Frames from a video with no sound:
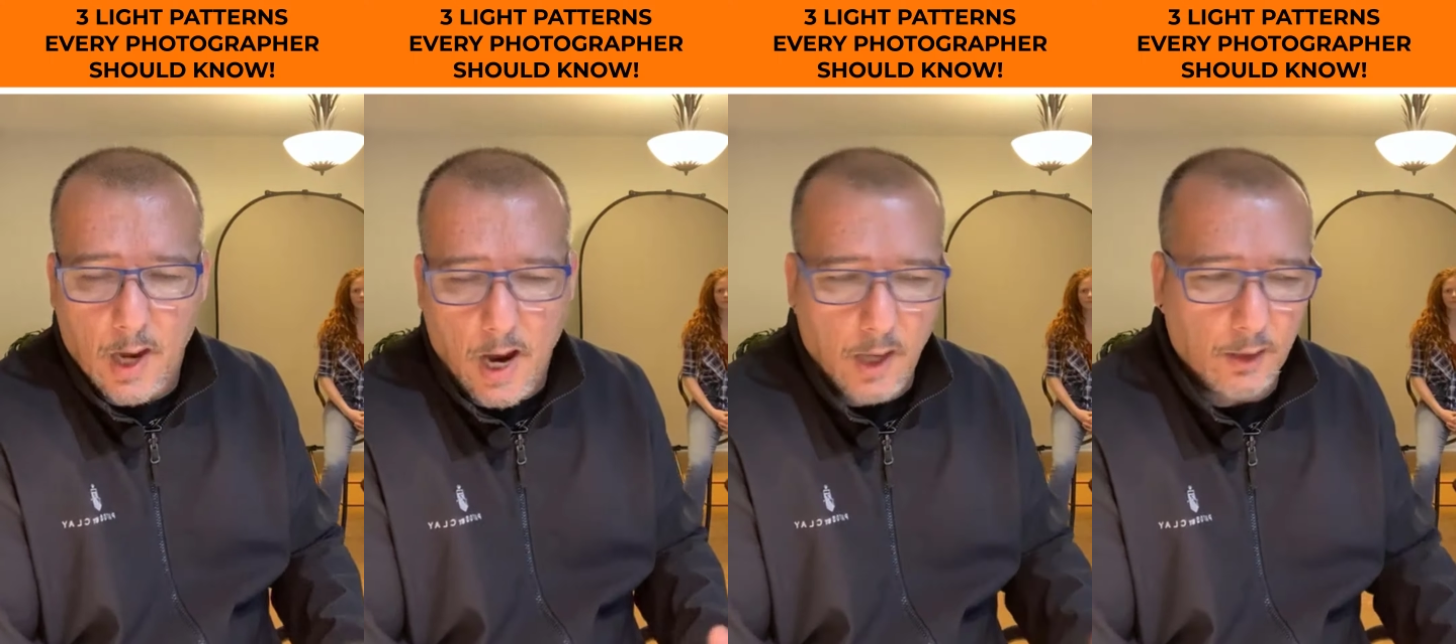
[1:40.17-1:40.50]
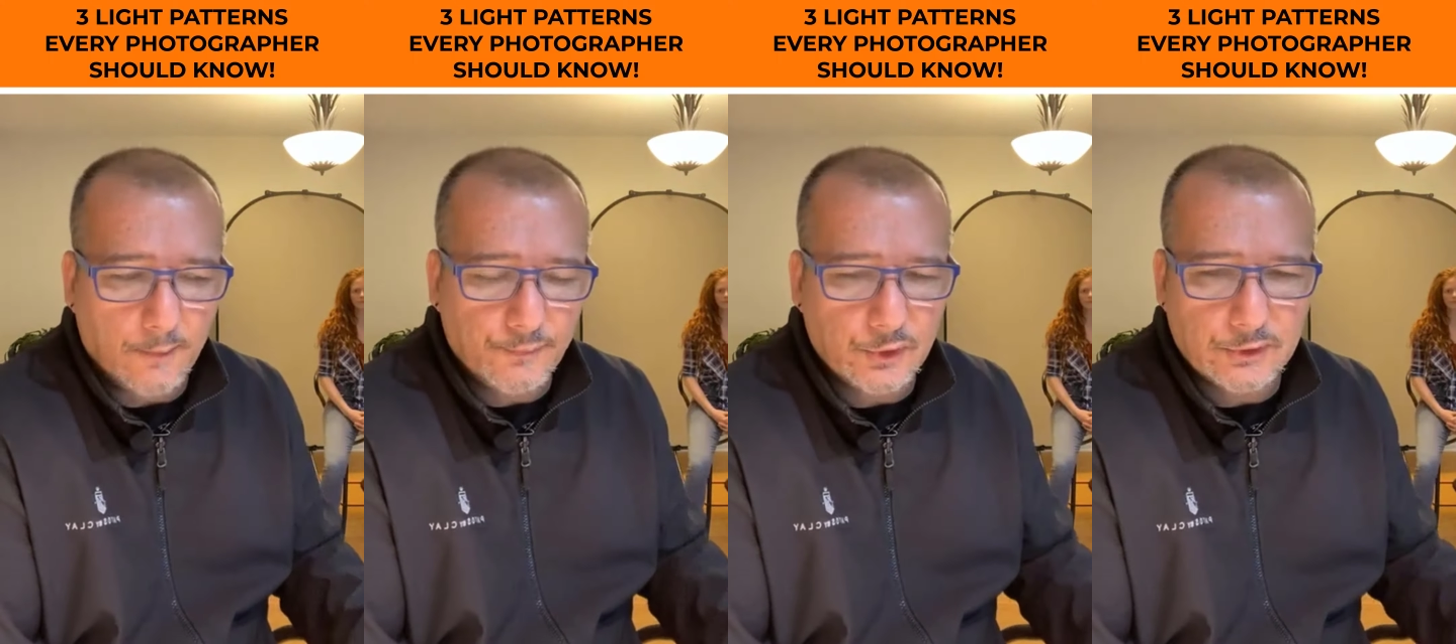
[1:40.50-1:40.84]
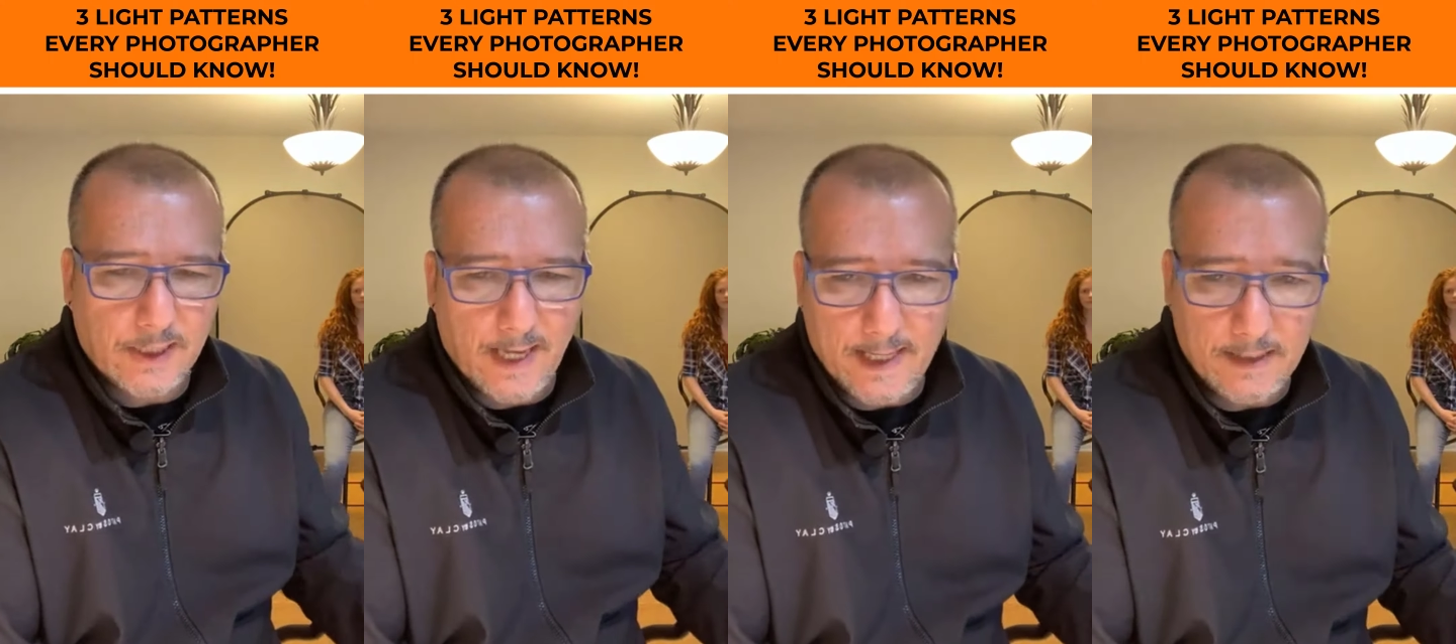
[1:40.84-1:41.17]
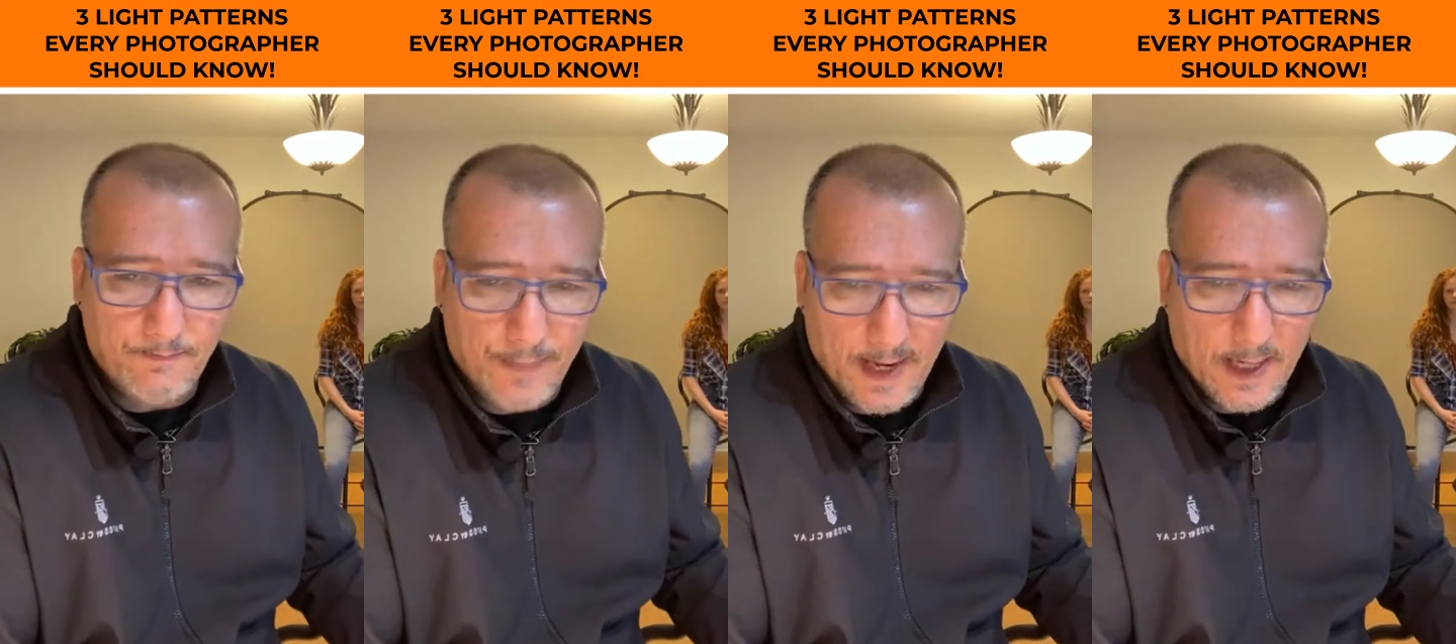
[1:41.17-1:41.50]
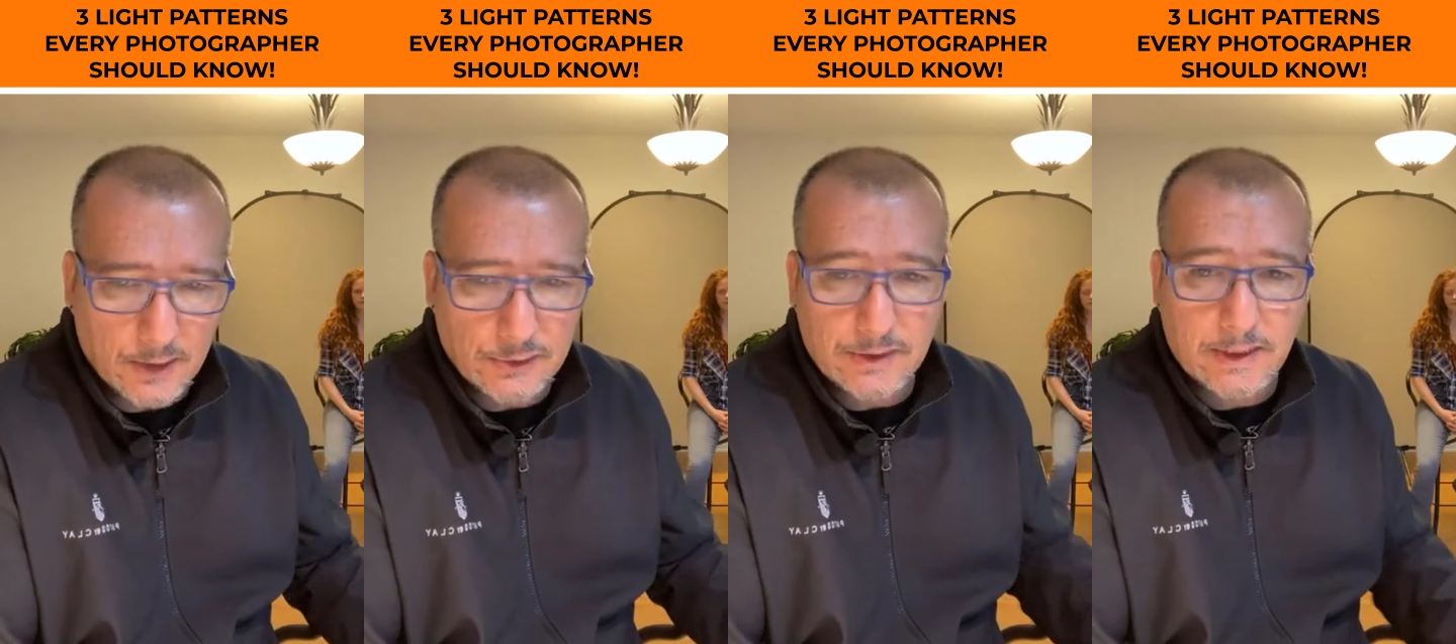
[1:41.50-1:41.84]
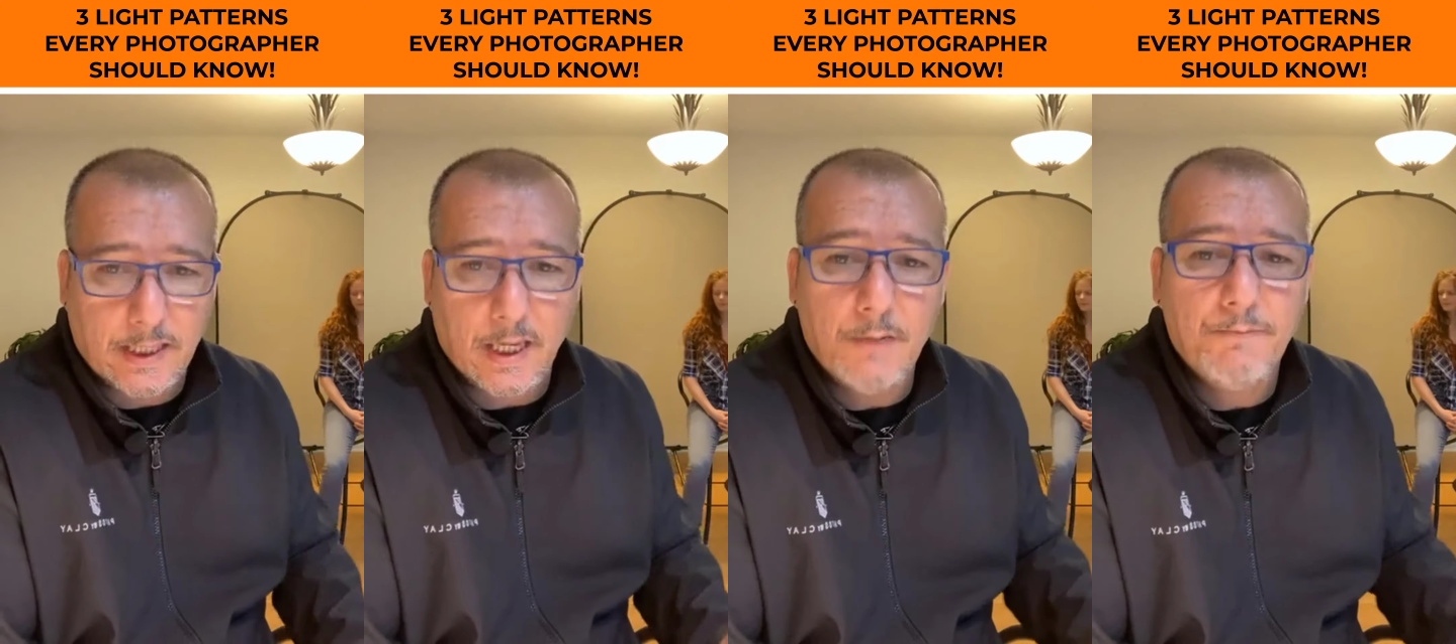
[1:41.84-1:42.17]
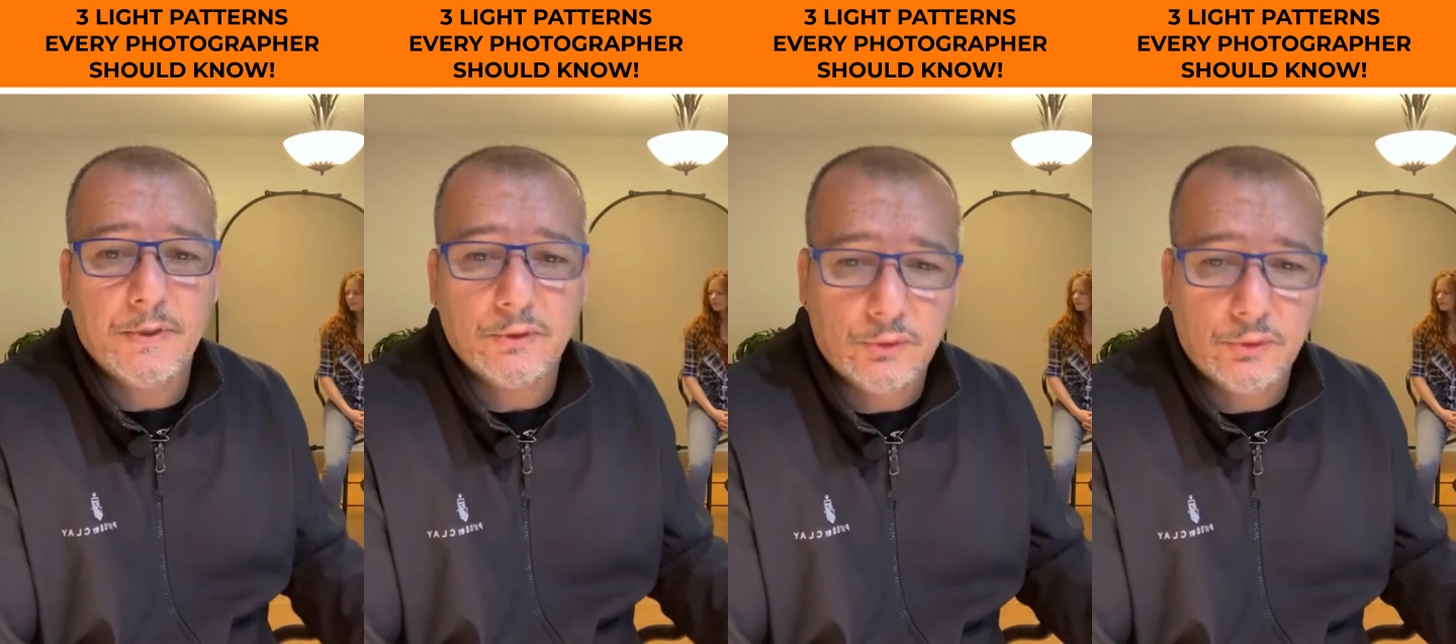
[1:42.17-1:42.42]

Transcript: all of those lighting patterns can be